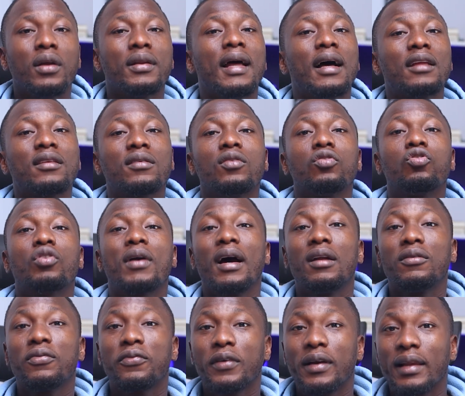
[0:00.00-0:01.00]
that you
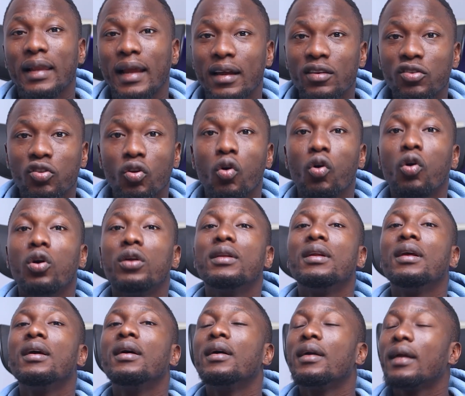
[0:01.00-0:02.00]
can freelance
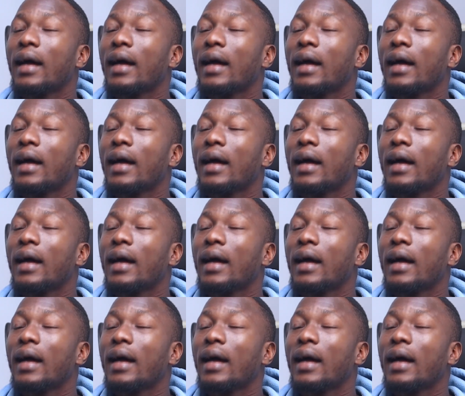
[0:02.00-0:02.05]
on